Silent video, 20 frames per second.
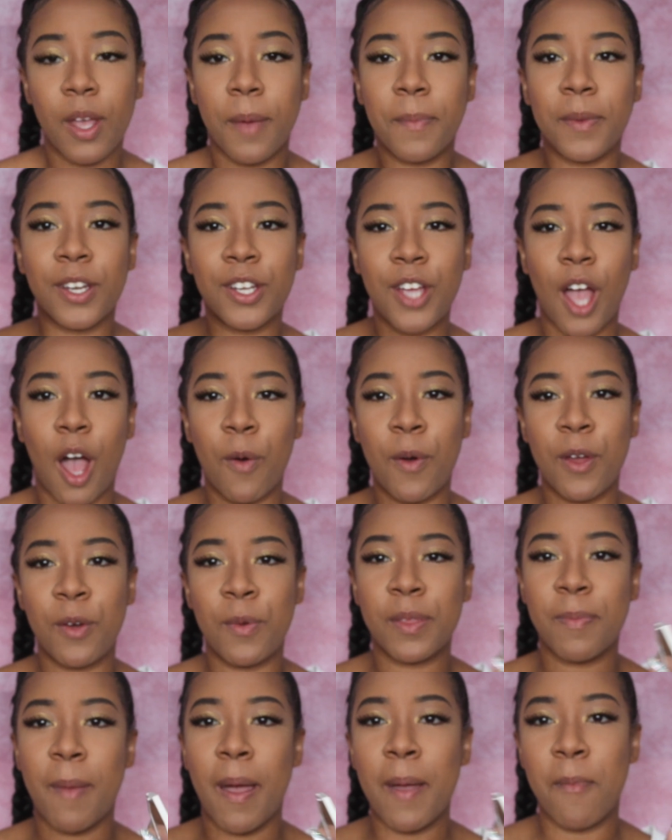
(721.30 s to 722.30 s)
So I'm gonna go in
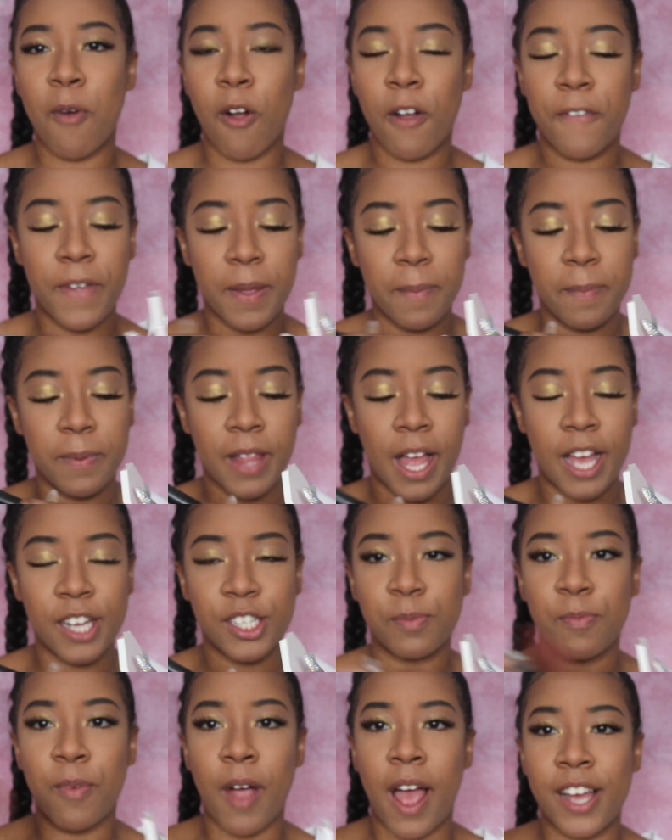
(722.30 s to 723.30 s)
with my Morphe
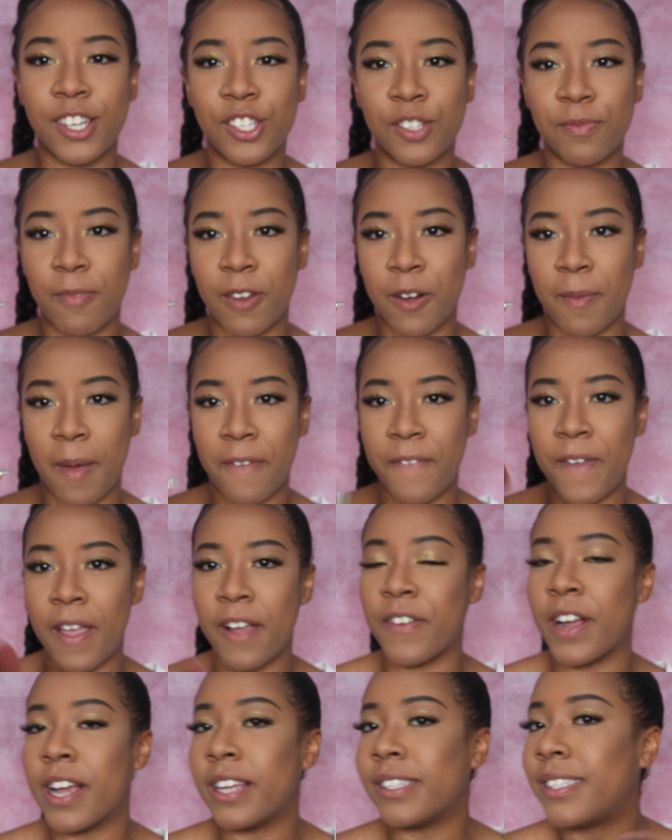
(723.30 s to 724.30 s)
blush brush, one of my
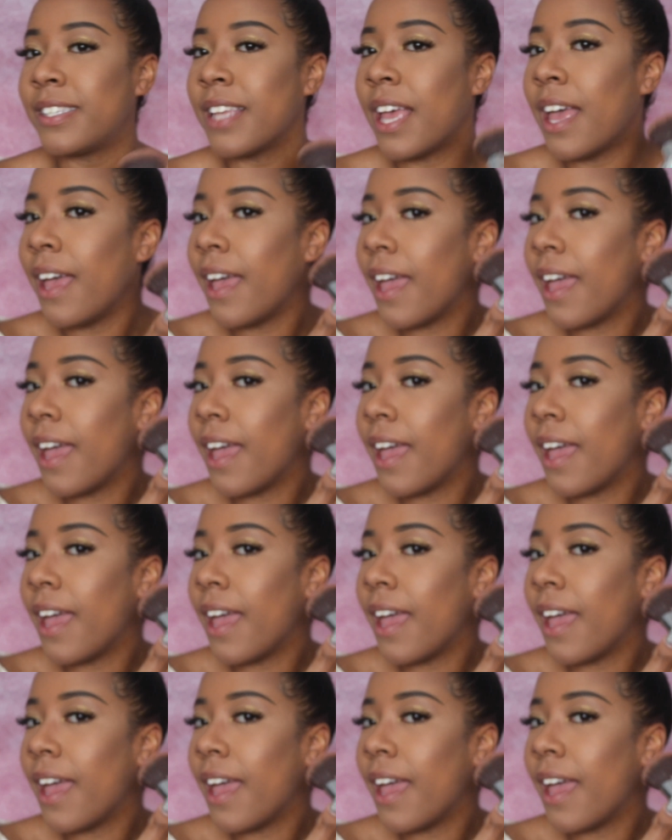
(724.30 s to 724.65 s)
favorites,